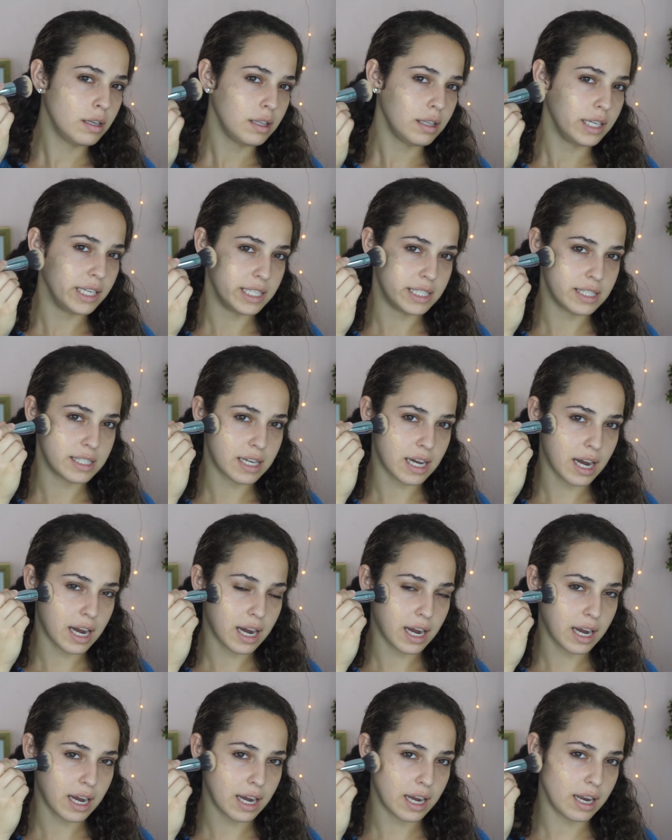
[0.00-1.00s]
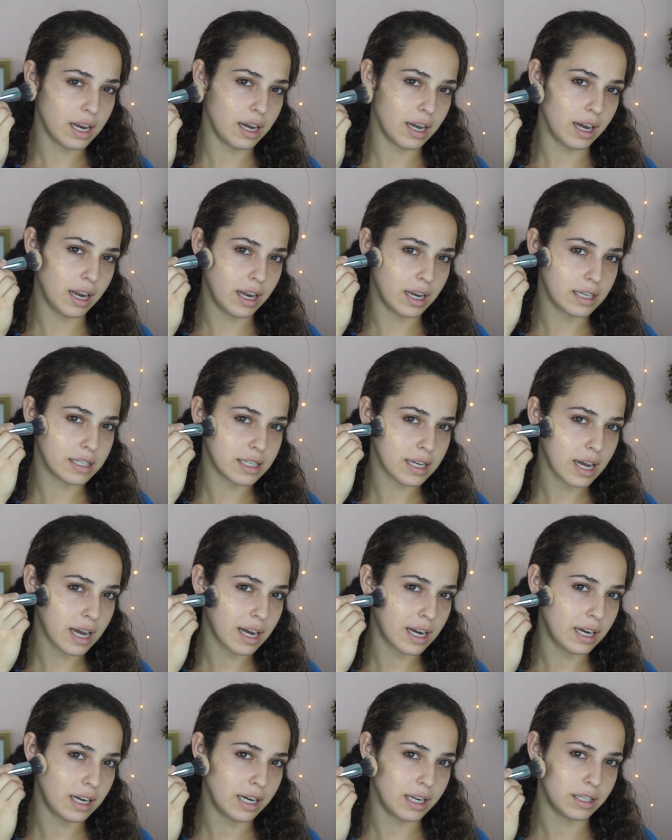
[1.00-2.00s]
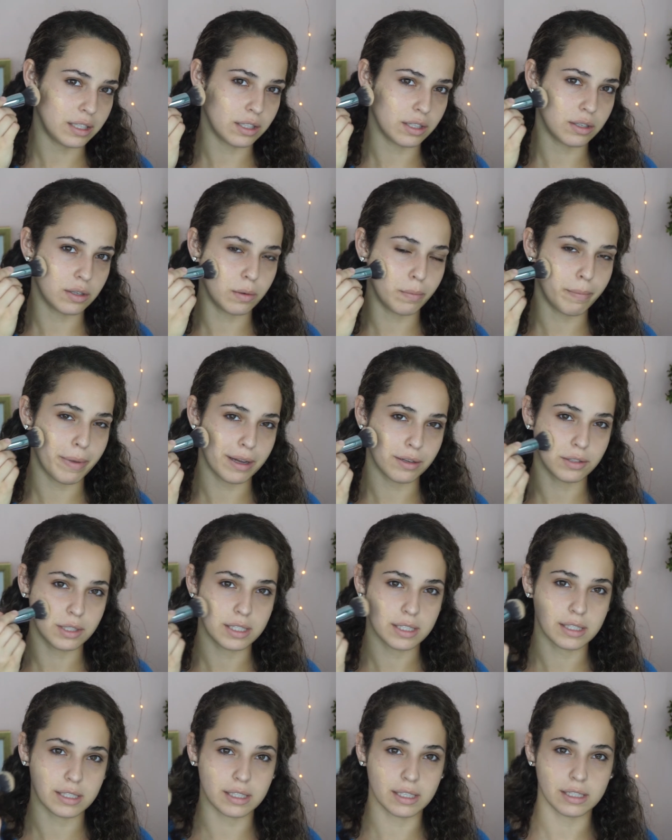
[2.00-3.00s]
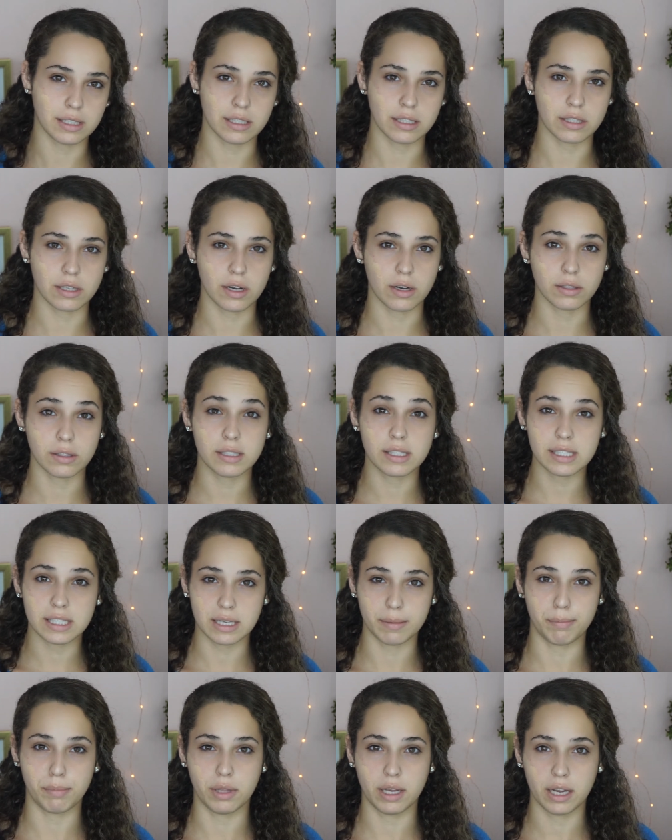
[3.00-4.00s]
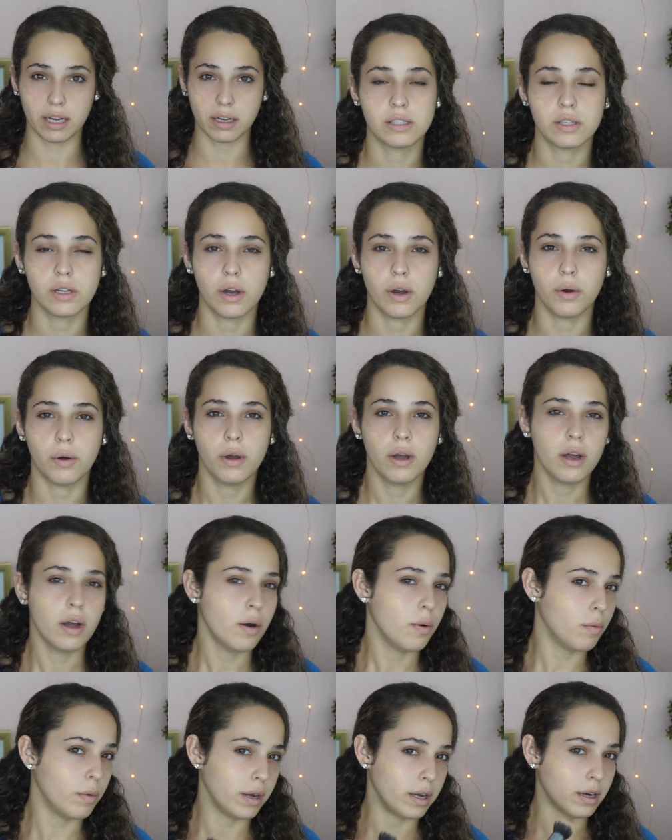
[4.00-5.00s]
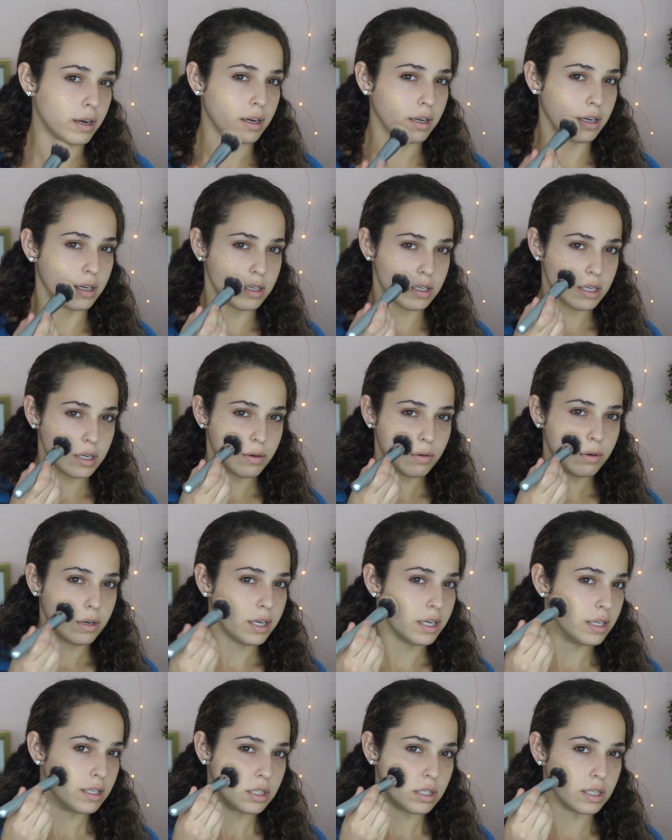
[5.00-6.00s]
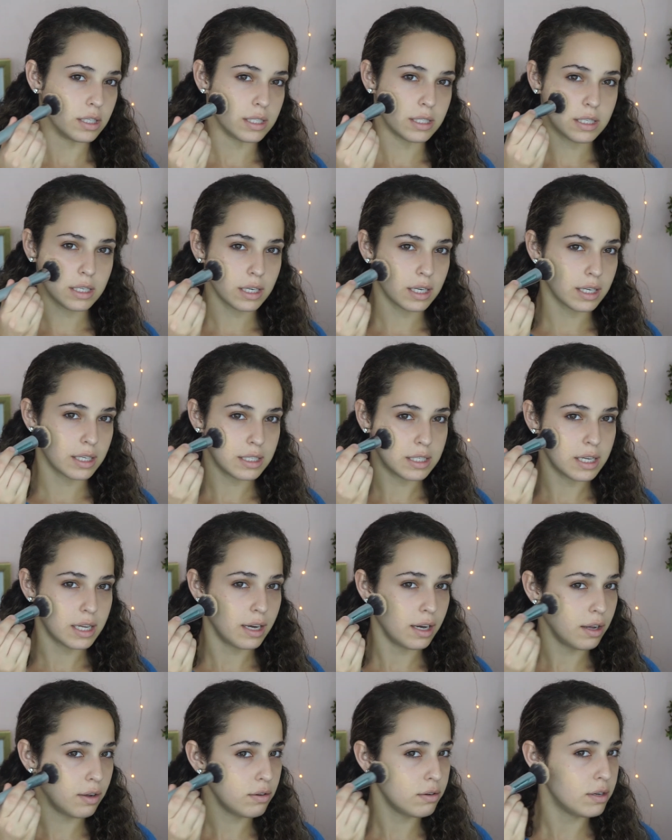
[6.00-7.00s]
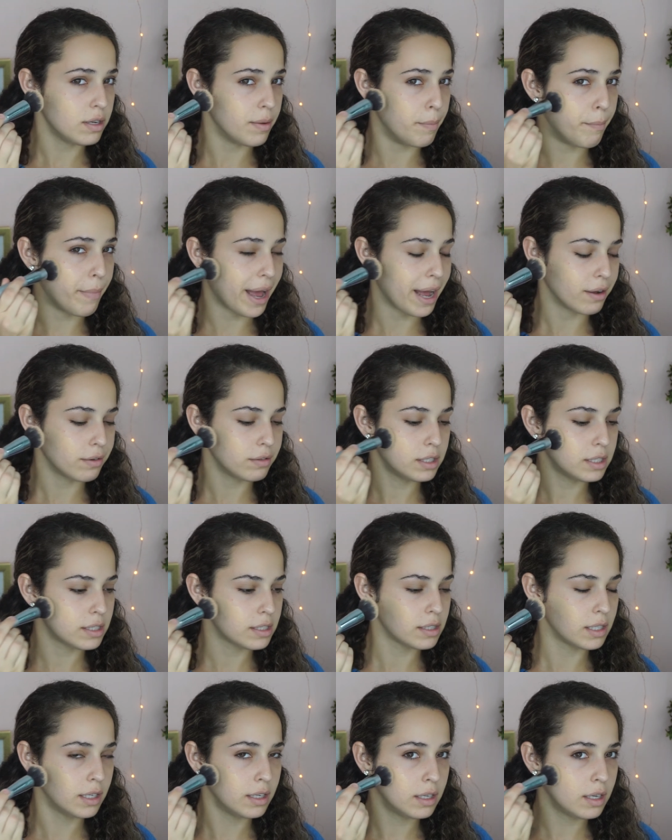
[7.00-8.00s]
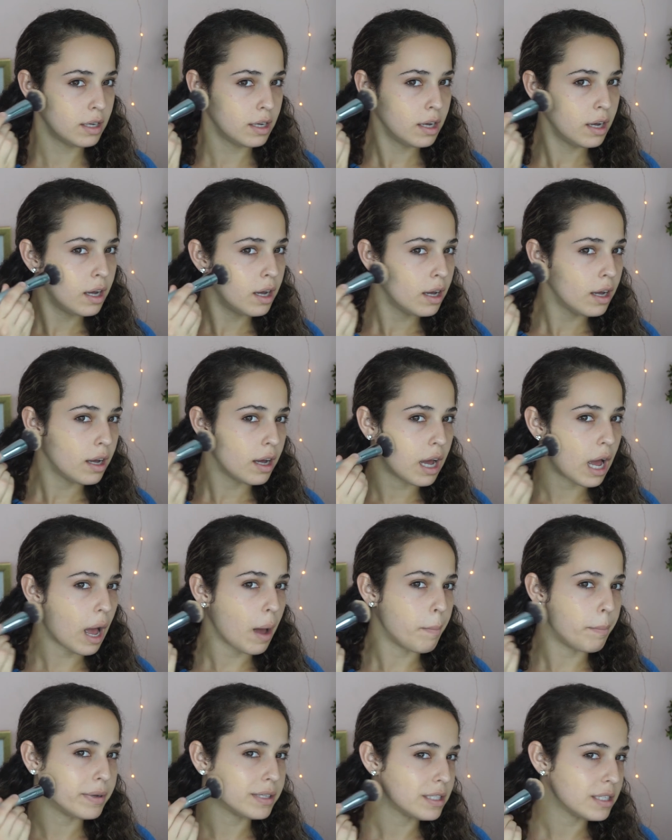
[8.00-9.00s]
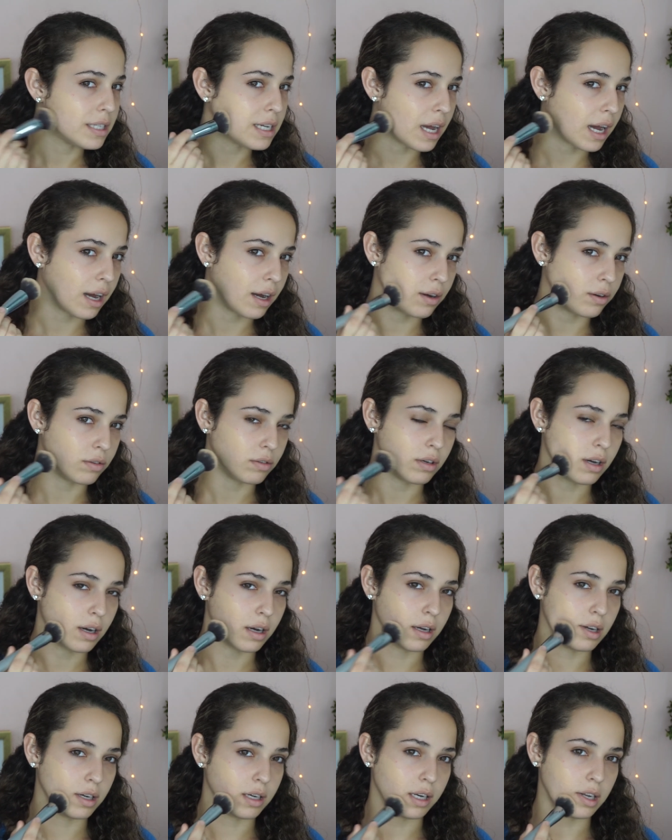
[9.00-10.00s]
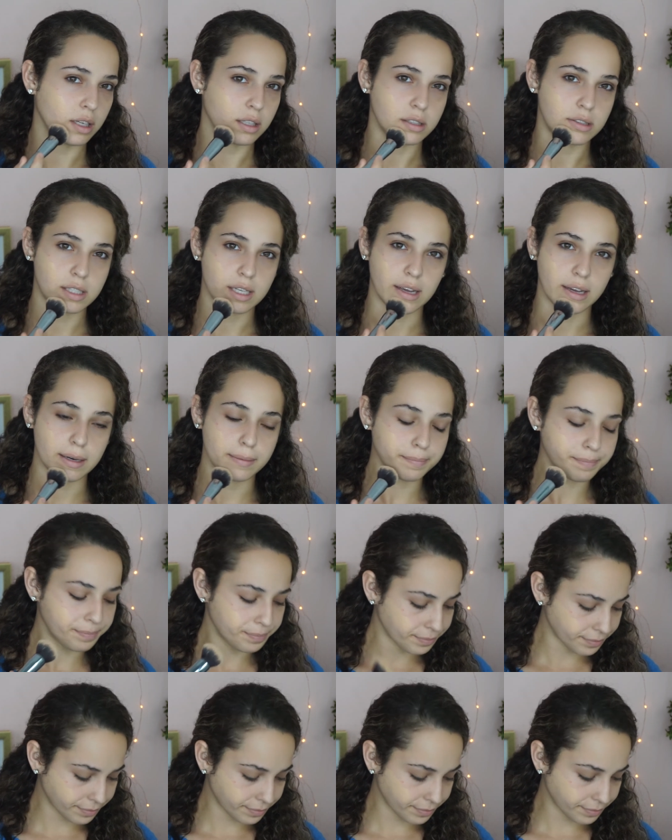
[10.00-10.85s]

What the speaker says: these tiny, tiny little bounces, and this is called stippling. So what you're gonna do is just continue to bounce up and down on your skin.